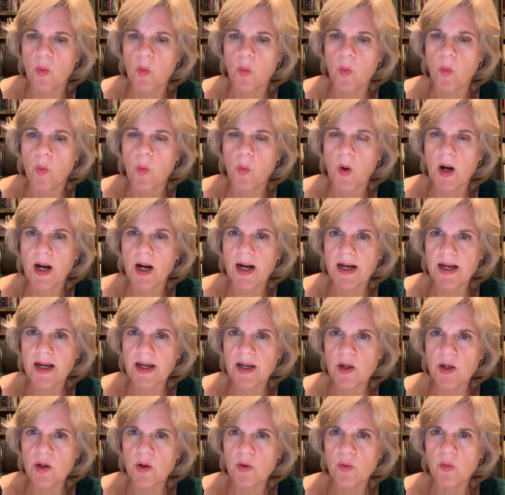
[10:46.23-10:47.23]

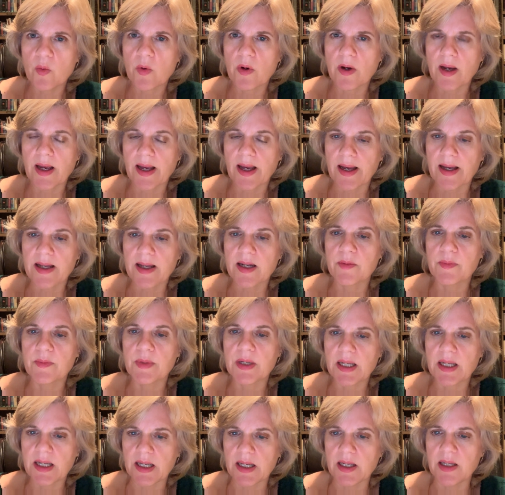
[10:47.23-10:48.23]
Why were Adam
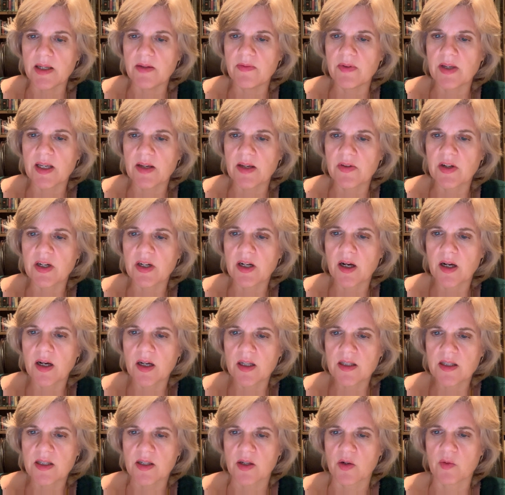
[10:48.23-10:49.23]
and Eve given
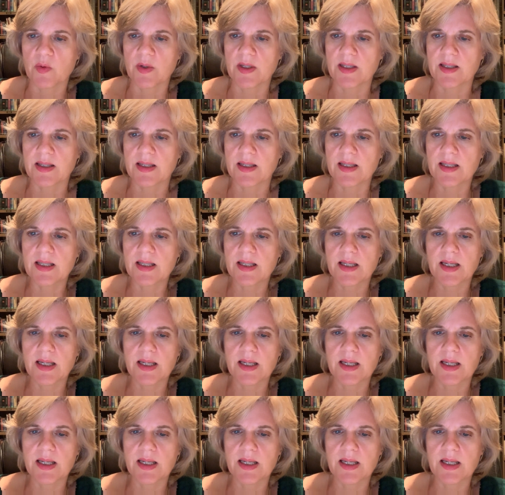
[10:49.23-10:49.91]
consequences